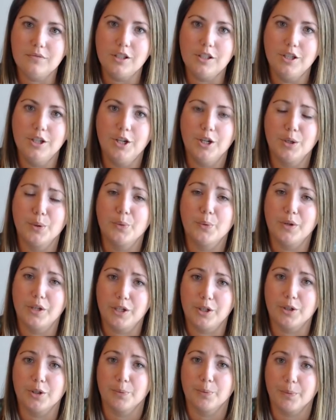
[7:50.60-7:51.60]
her
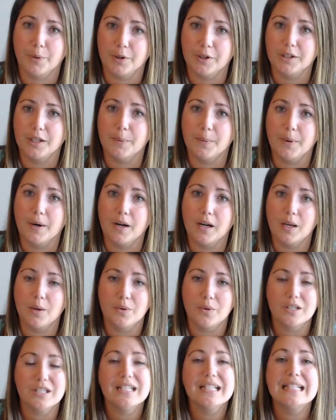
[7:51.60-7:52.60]
one-year-old birthday party,
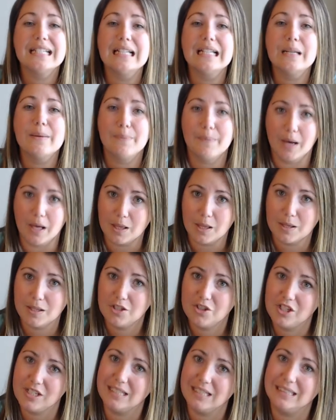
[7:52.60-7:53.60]
which is in a month.
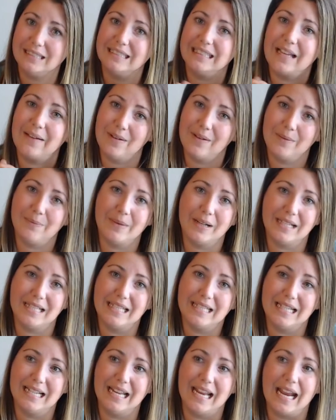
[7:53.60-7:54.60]
She's eleven
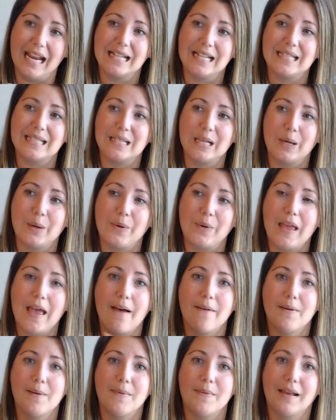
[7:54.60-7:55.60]
months today, so we
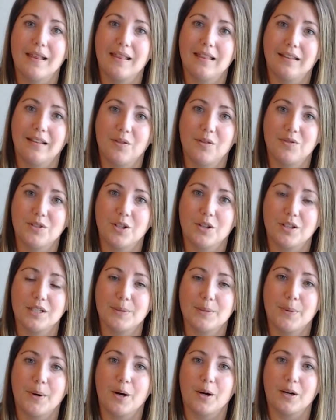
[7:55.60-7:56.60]
have a month left till
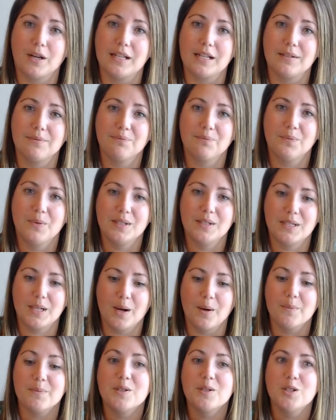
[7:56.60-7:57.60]
this party. So
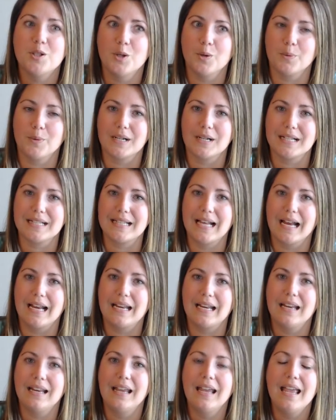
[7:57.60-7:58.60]
I'm super
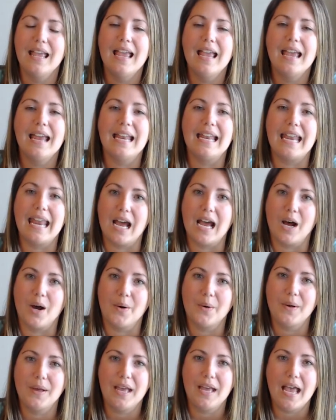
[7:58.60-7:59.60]
excited.
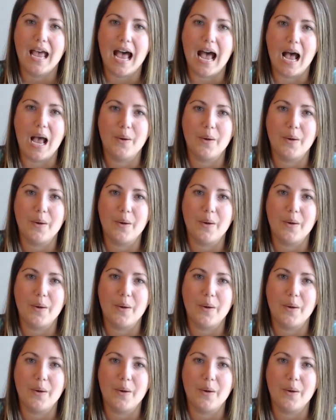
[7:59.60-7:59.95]
Now, I